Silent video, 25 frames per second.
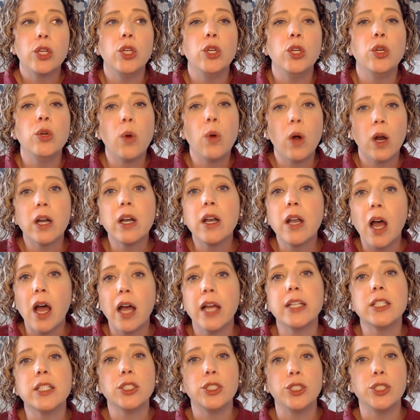You are
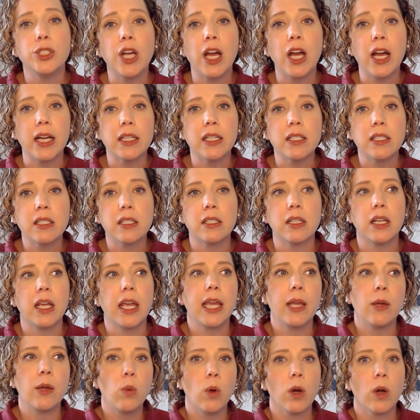not just
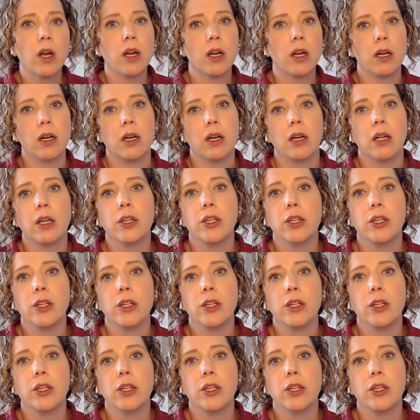a worker.